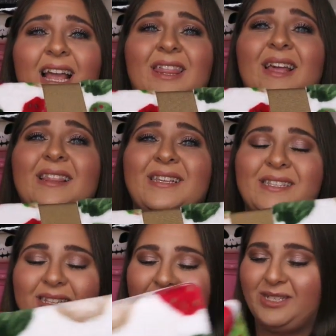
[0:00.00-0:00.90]
I think
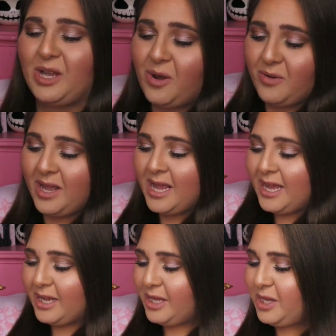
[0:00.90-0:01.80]
this is so
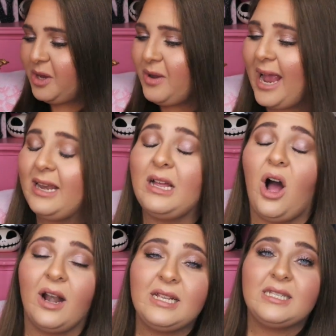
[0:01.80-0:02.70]
cute. And
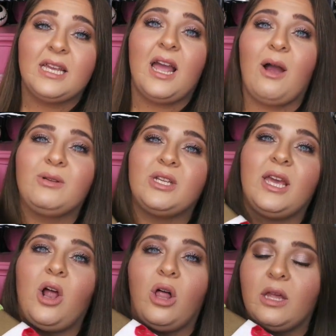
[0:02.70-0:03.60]
honestly, I was
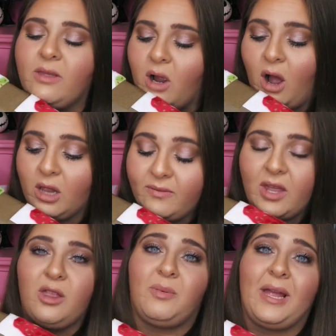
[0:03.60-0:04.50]
looking at all of
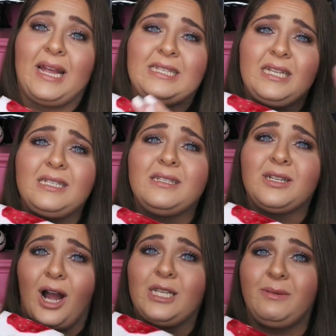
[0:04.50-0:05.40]
the other blankets. This has
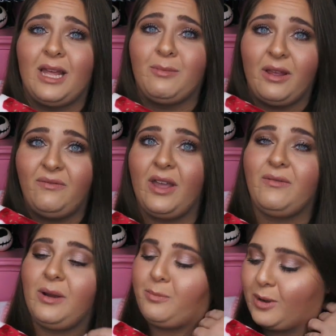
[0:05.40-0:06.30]
got to be like my
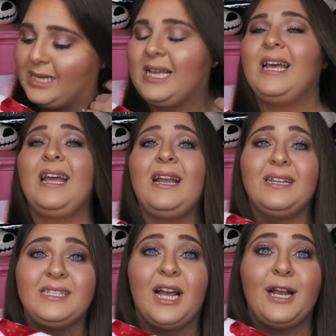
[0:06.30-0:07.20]
favorite print and
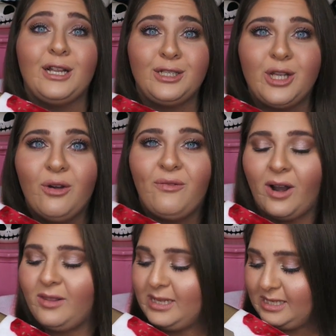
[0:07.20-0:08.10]
design so
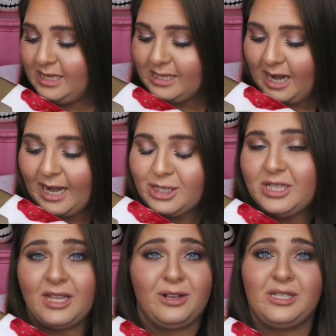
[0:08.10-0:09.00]
far this season. I just
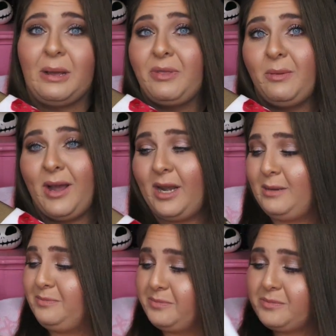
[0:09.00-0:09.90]
think there's something about
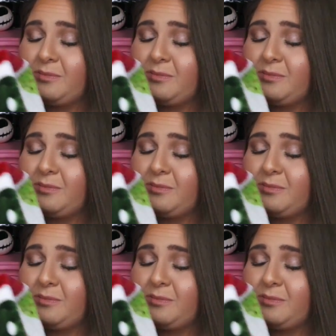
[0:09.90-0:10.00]
it.